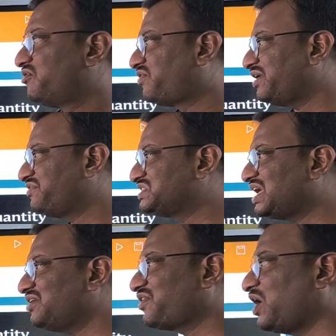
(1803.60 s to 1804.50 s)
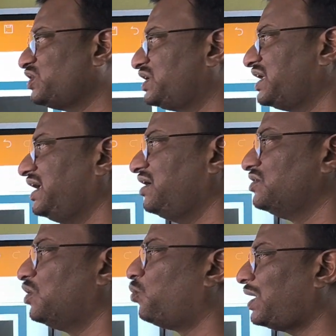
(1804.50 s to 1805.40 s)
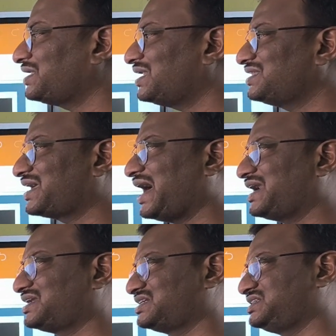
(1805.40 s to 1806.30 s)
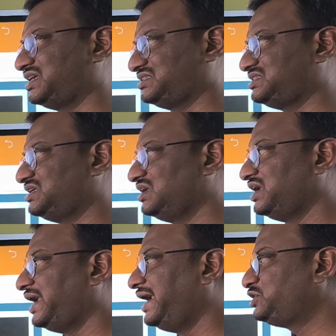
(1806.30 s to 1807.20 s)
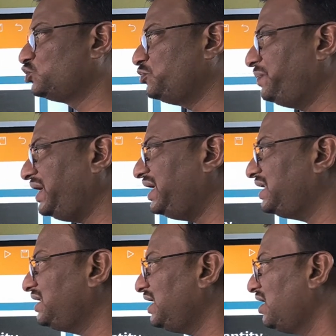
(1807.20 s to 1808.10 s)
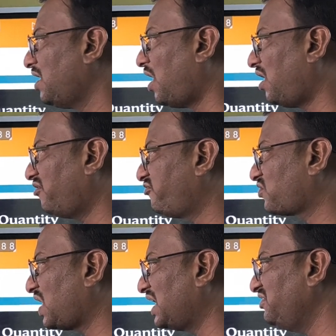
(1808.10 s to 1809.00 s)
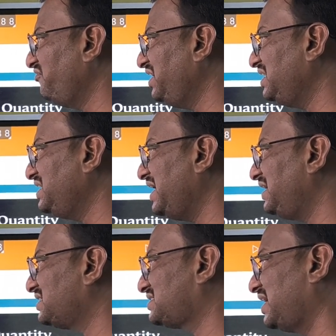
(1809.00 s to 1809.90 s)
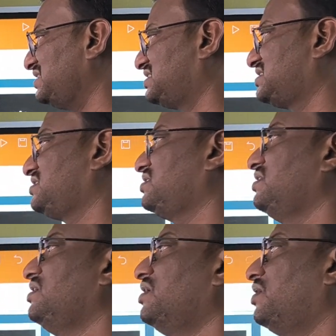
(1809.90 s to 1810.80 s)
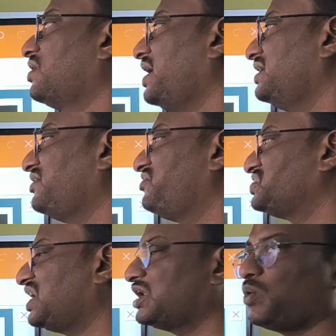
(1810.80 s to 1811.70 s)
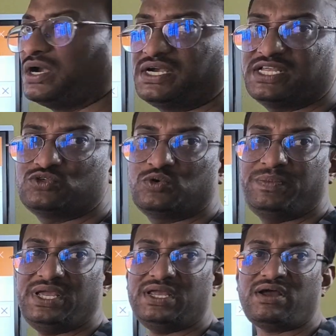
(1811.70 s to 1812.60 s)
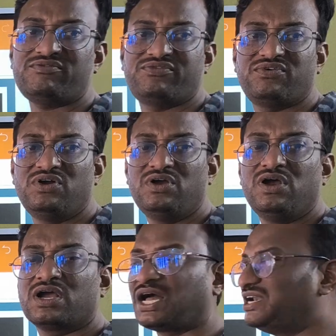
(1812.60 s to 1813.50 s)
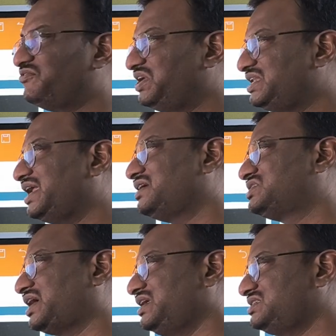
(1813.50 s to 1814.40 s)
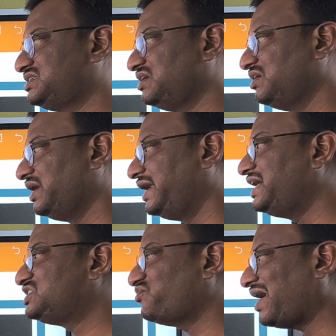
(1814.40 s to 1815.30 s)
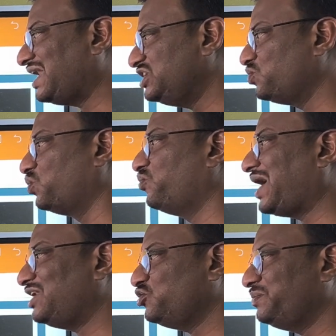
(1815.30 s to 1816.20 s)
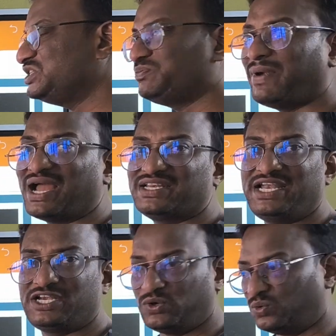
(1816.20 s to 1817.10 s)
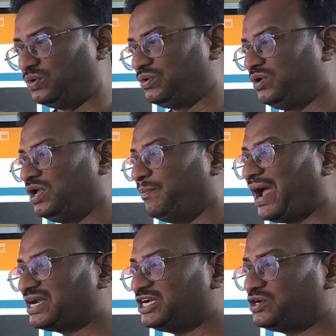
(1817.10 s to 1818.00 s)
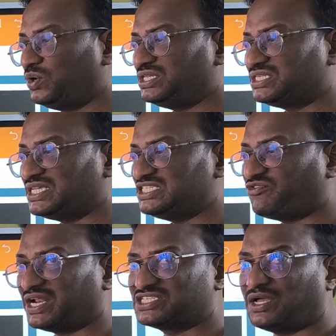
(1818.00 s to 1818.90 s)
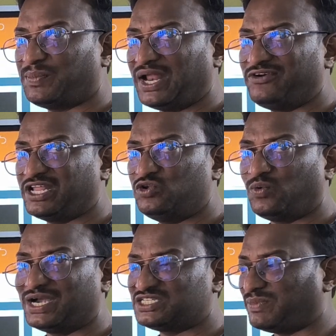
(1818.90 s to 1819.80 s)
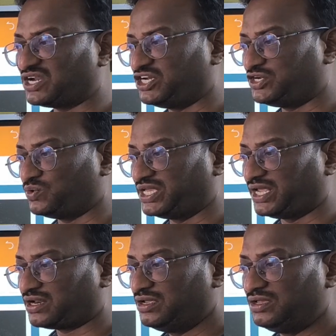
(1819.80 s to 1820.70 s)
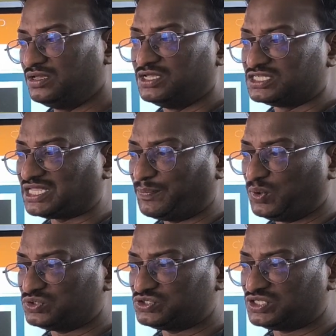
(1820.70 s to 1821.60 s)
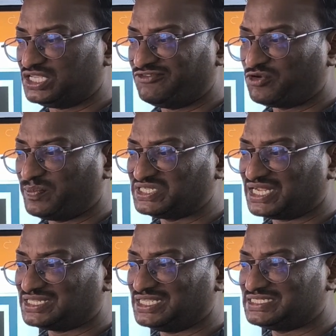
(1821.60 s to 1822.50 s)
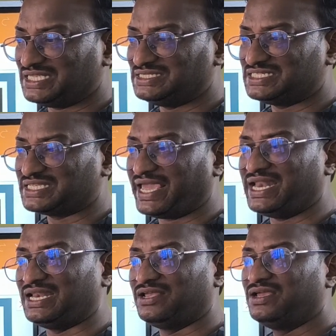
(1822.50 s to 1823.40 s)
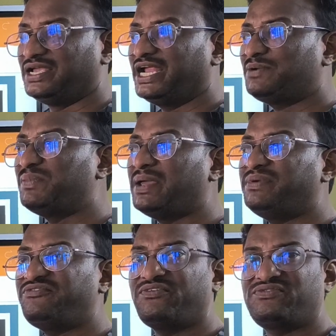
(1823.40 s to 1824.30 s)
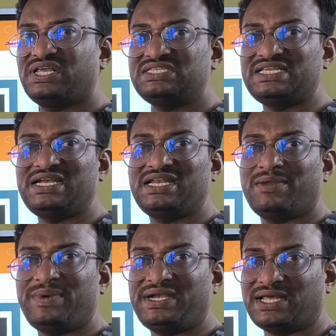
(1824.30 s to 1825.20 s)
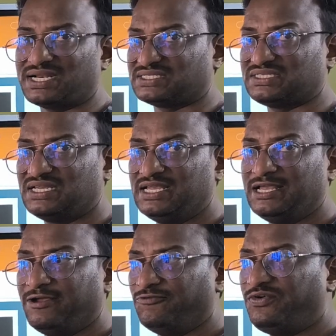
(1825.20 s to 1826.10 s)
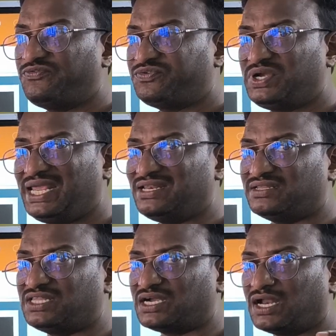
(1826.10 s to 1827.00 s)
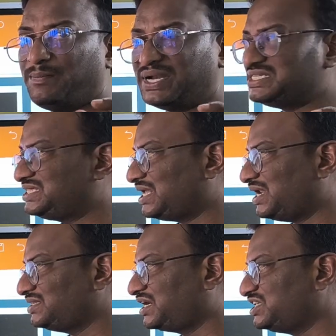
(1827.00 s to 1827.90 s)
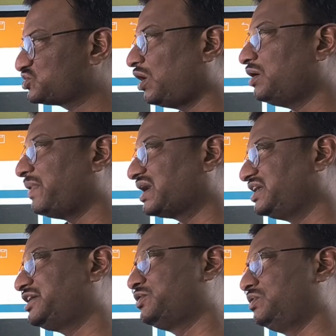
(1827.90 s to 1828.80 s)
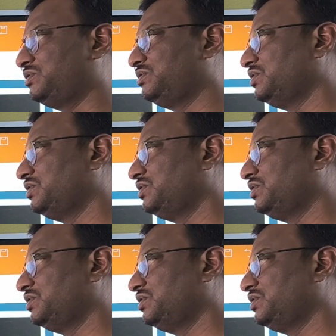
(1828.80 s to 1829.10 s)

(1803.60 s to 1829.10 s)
For a physical quantity, what are the characteristics? It should be in of convenient size. Okay, the physical quantity should be of convenient size. Its value means magnitude. Magnitude in the sense, for example, I will tell you what is magnitude here. Suppose if you measure this in the scale, it may be 15 centimeters. 15, that number is there, that is called magnitude.